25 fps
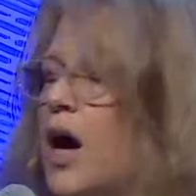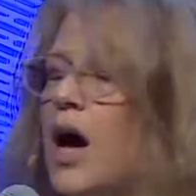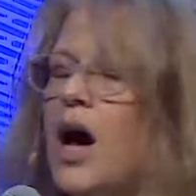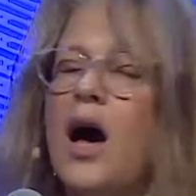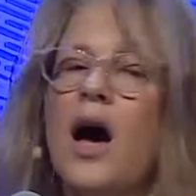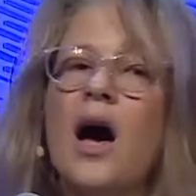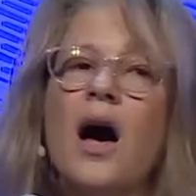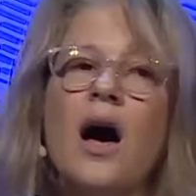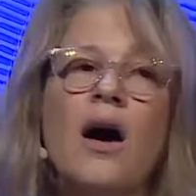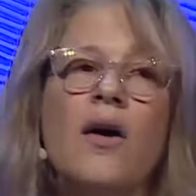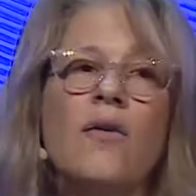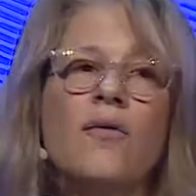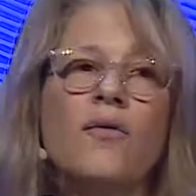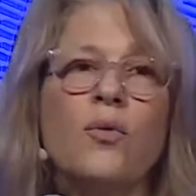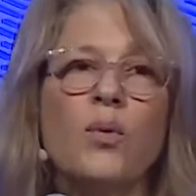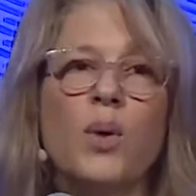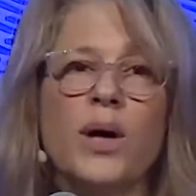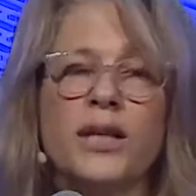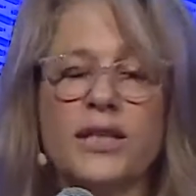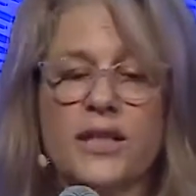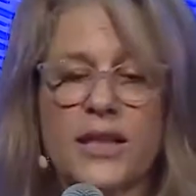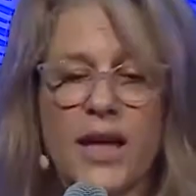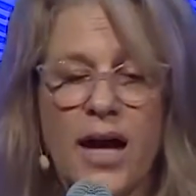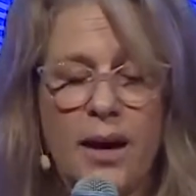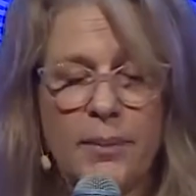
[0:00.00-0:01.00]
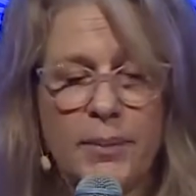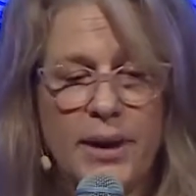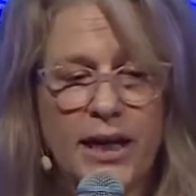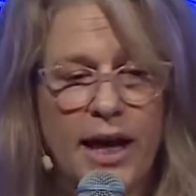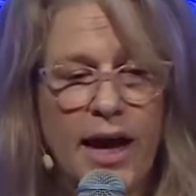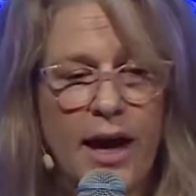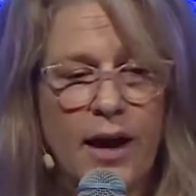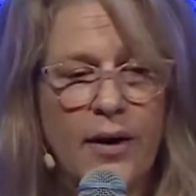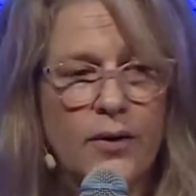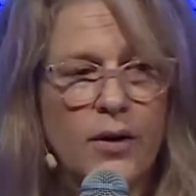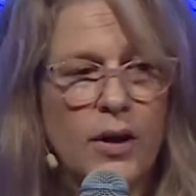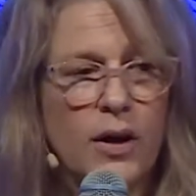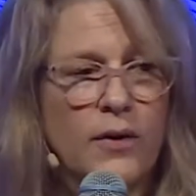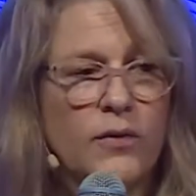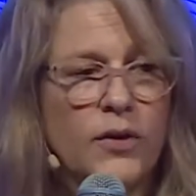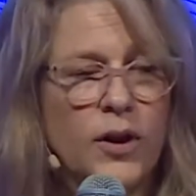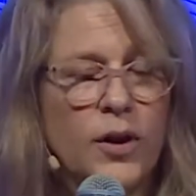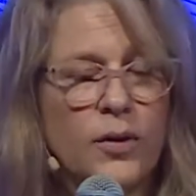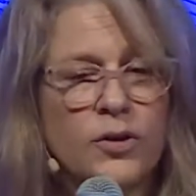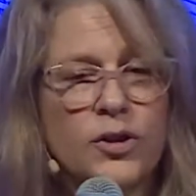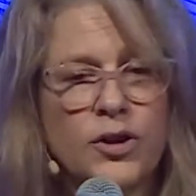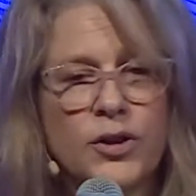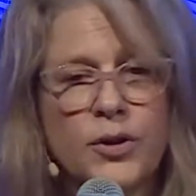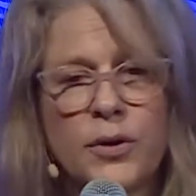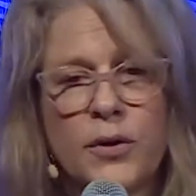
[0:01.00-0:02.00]
of what's coming out of
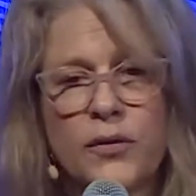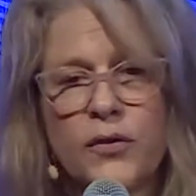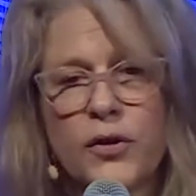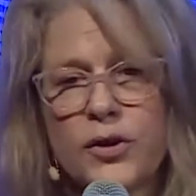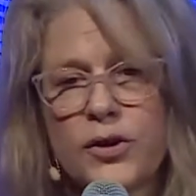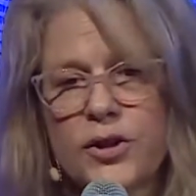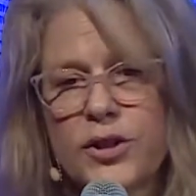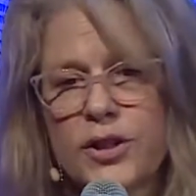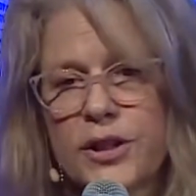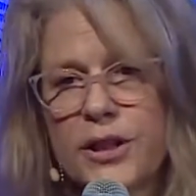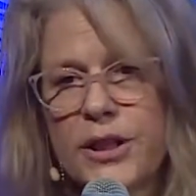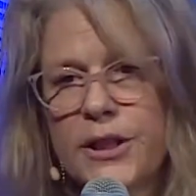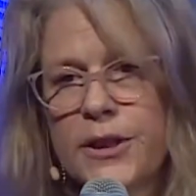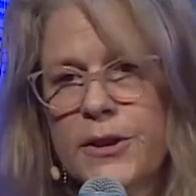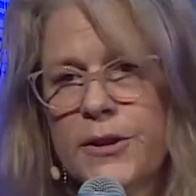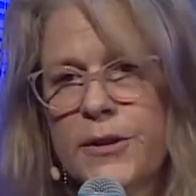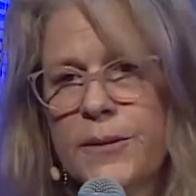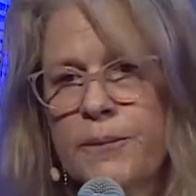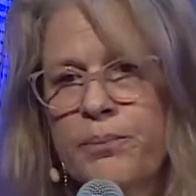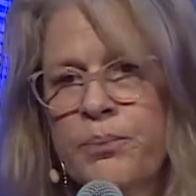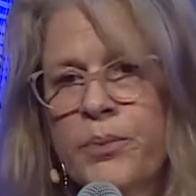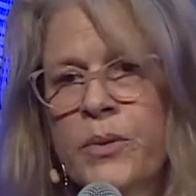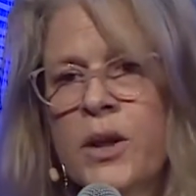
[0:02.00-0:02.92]
those universities.